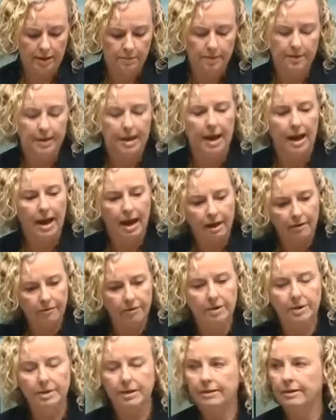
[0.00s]
but they
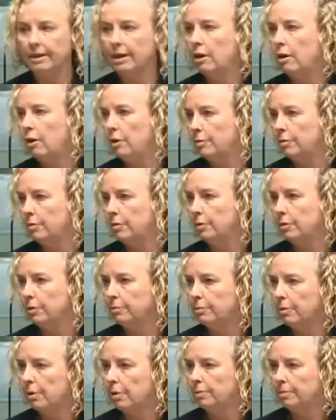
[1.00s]
haven't done their
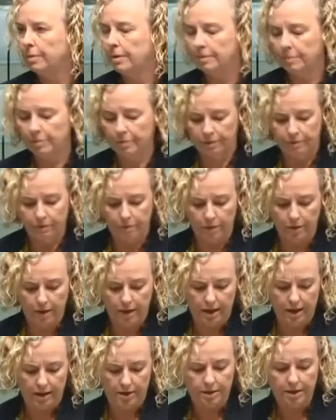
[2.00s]
homework properly
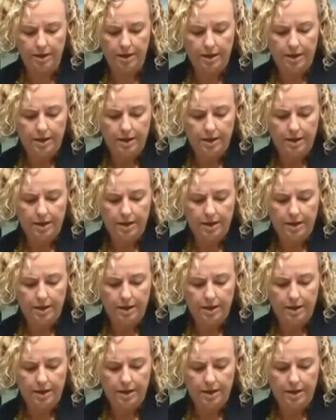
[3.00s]
beforehand.